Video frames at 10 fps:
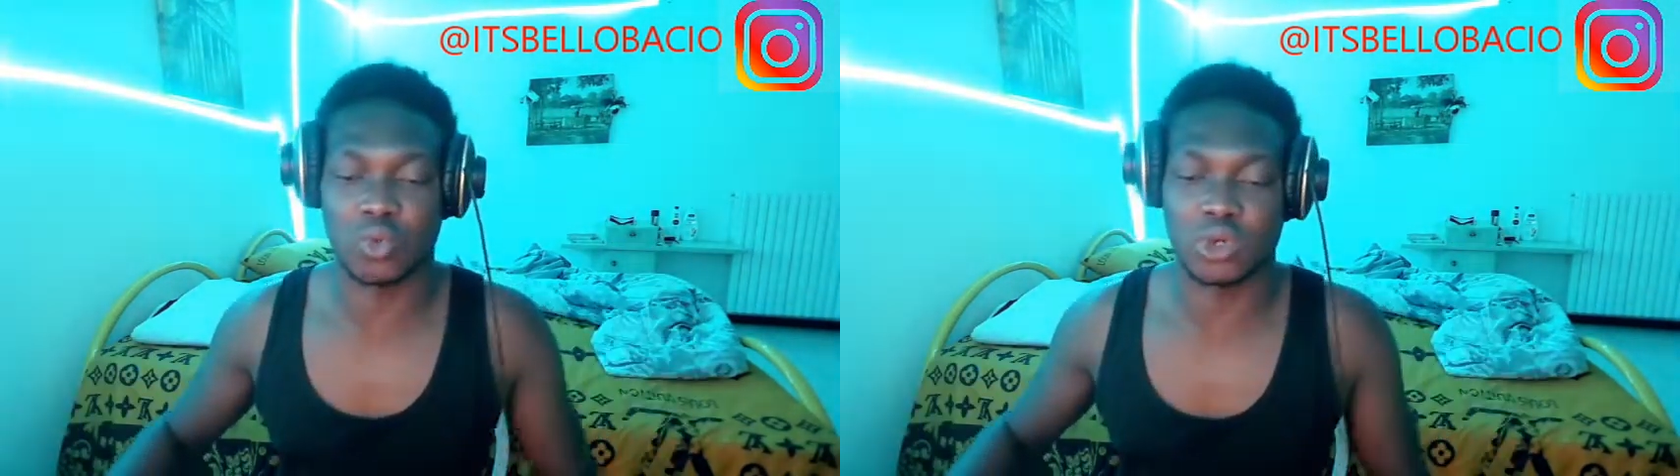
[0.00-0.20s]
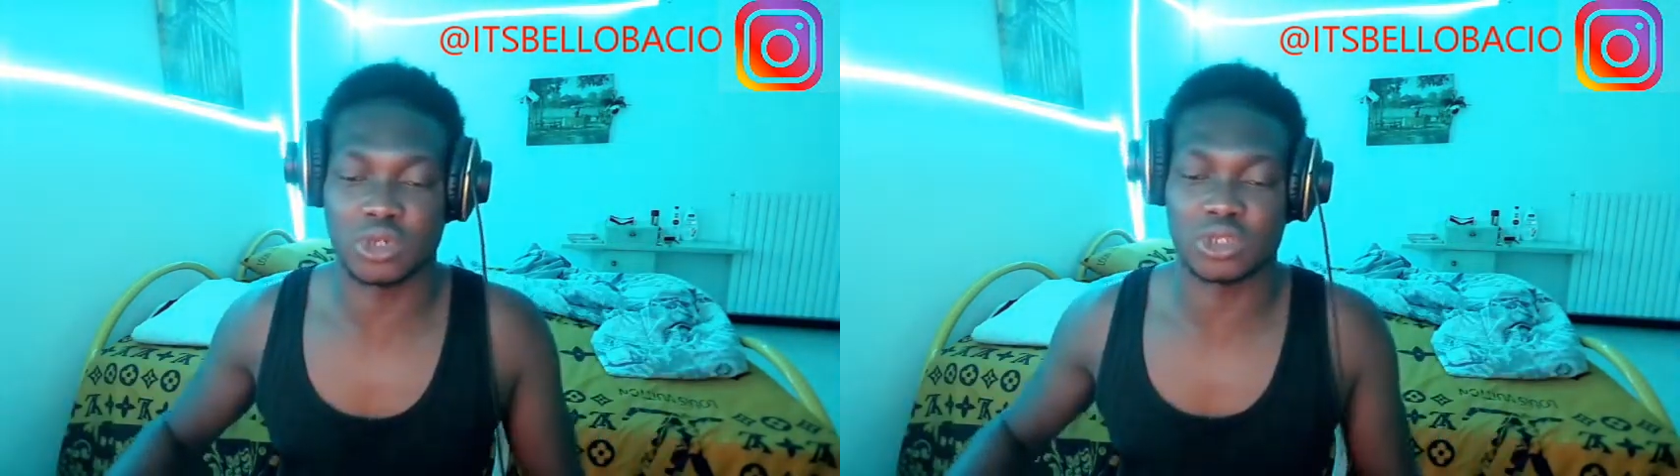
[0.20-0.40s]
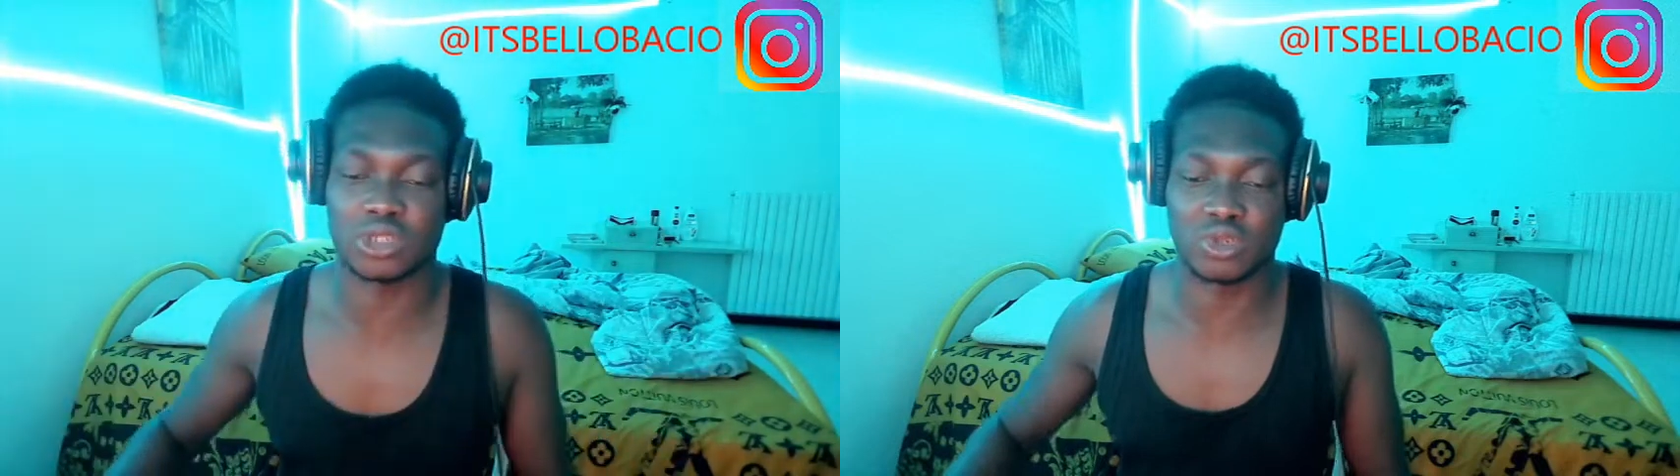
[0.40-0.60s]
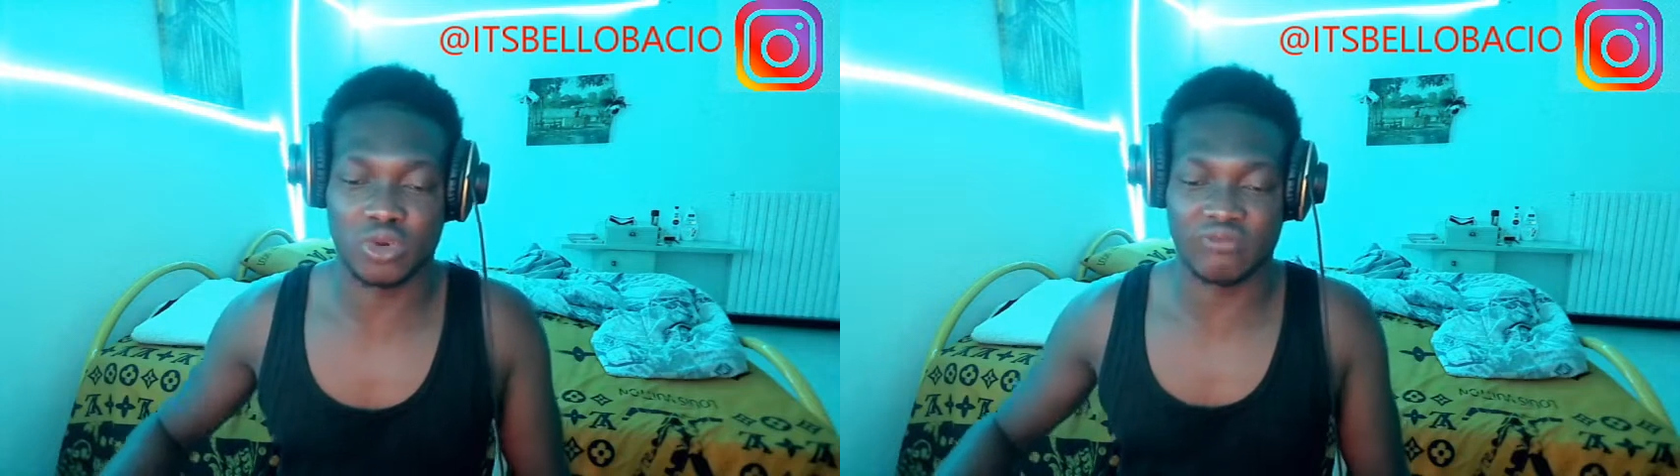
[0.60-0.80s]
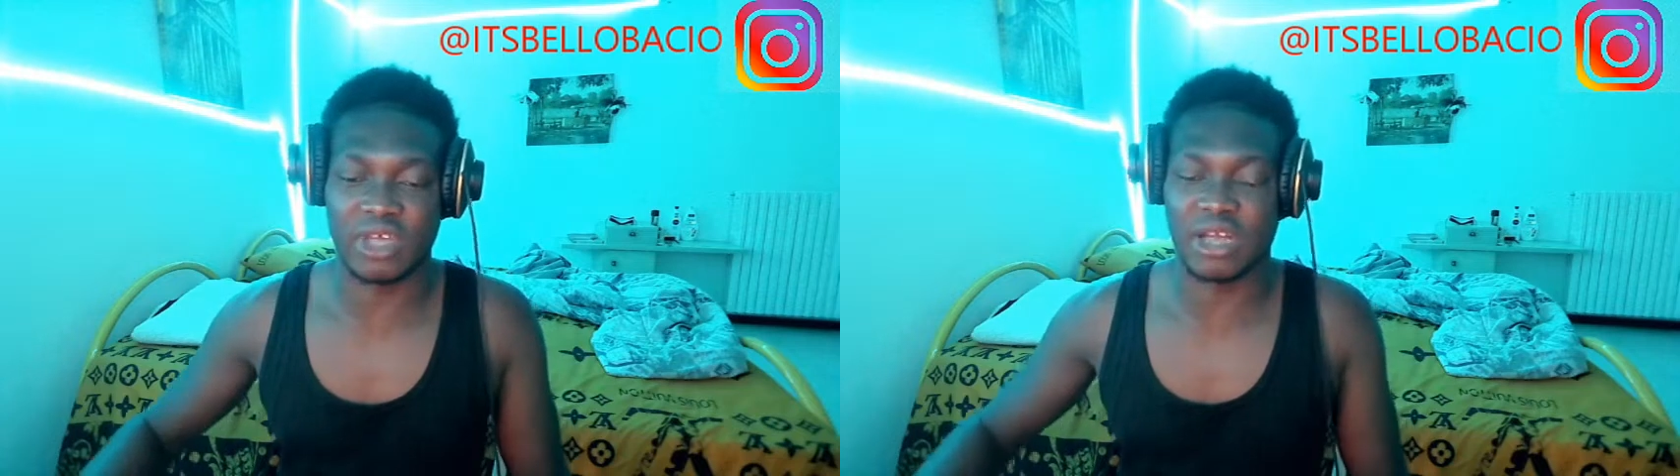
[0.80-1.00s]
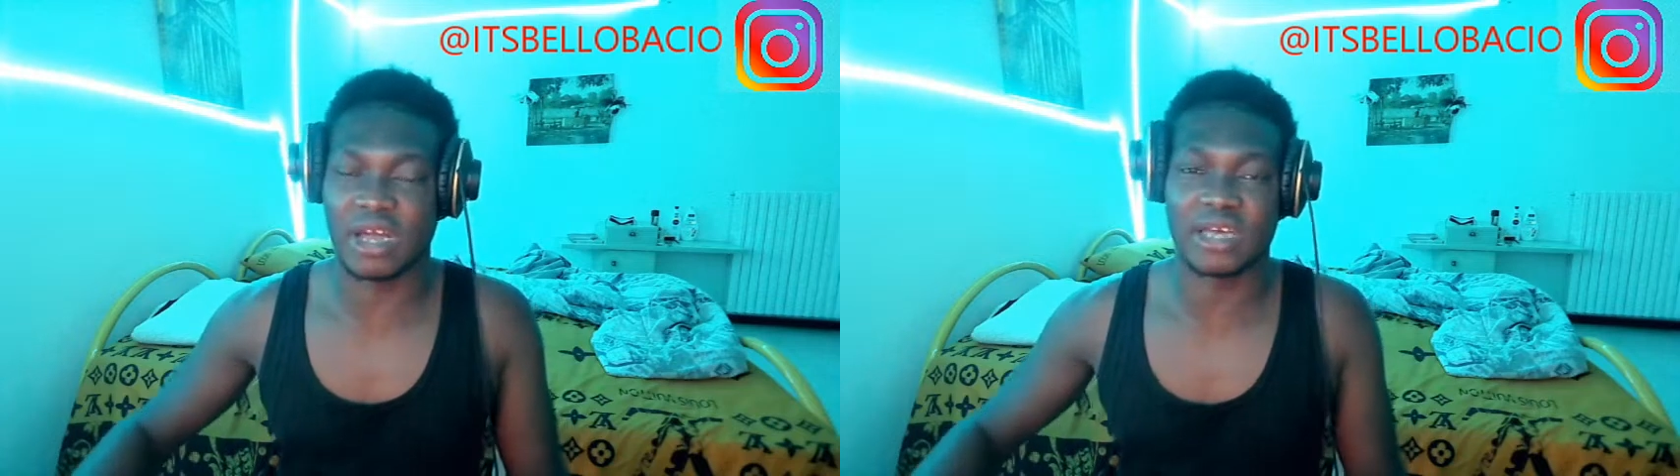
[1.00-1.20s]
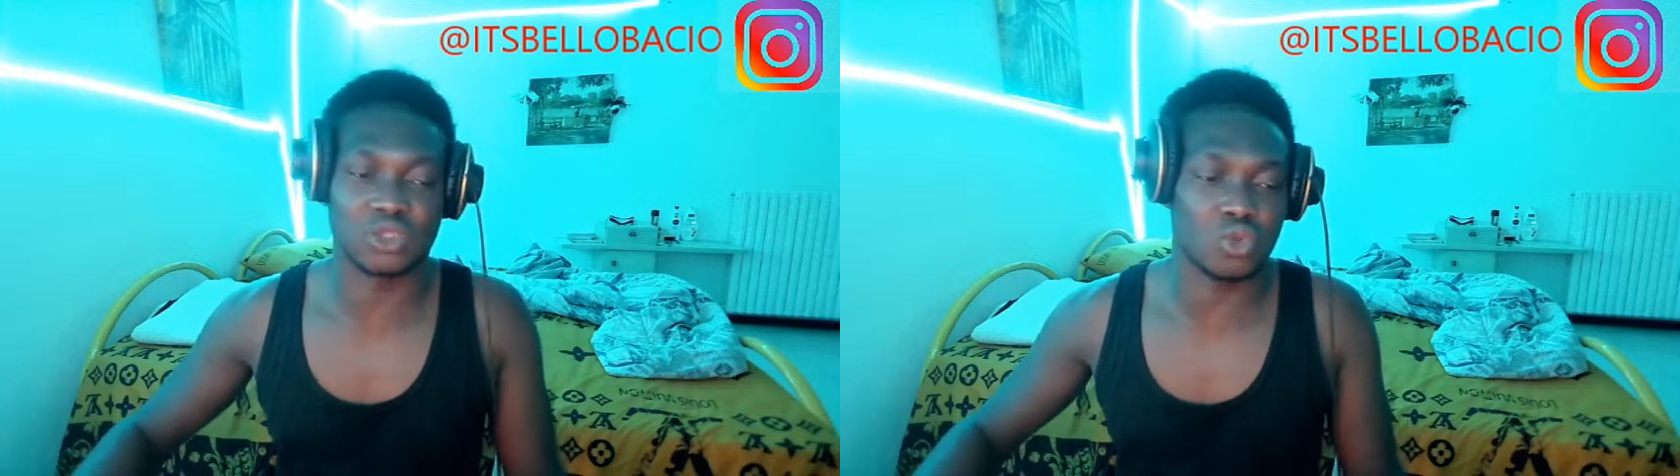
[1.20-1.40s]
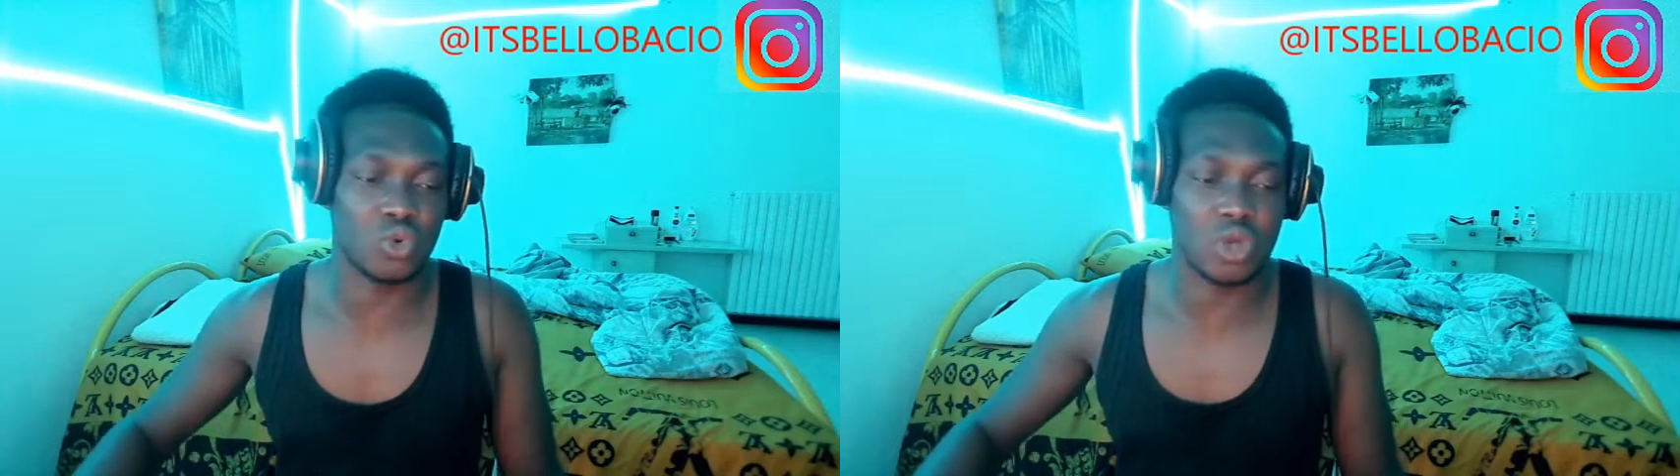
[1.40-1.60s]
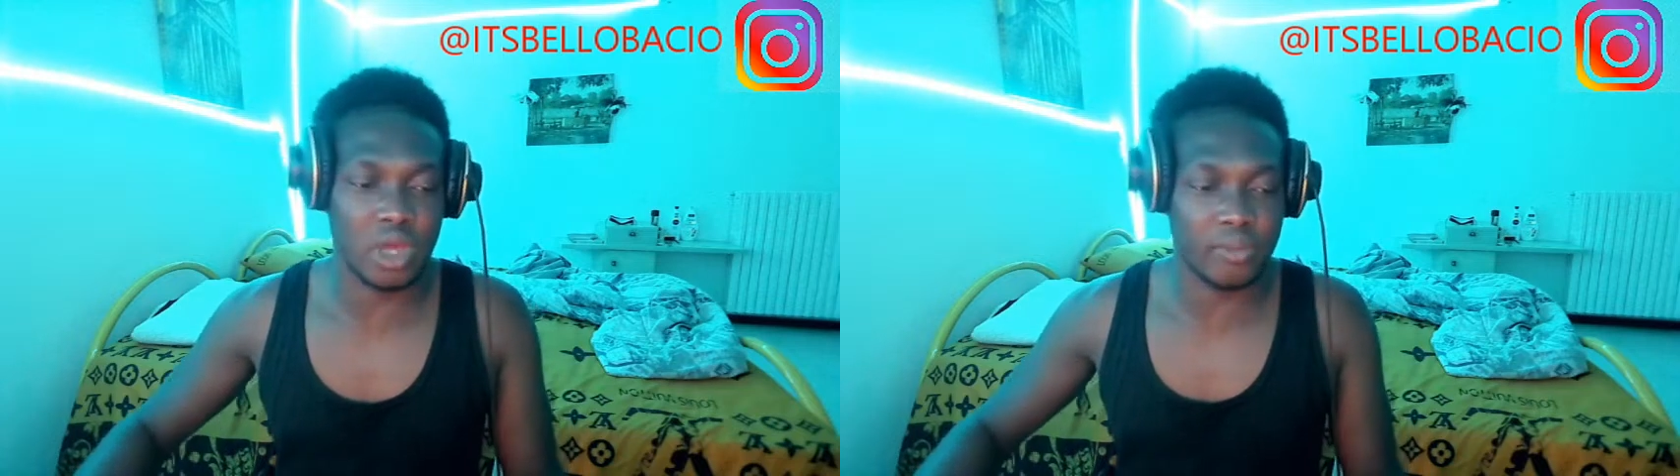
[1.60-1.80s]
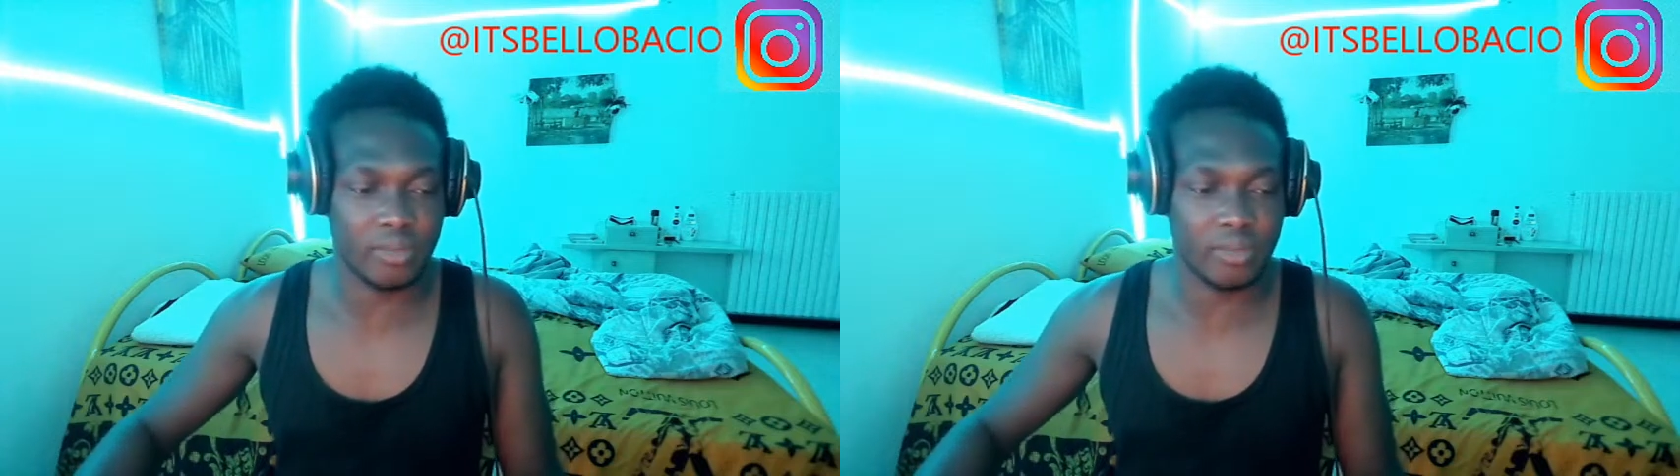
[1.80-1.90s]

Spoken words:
wasting of time, guys. No cap.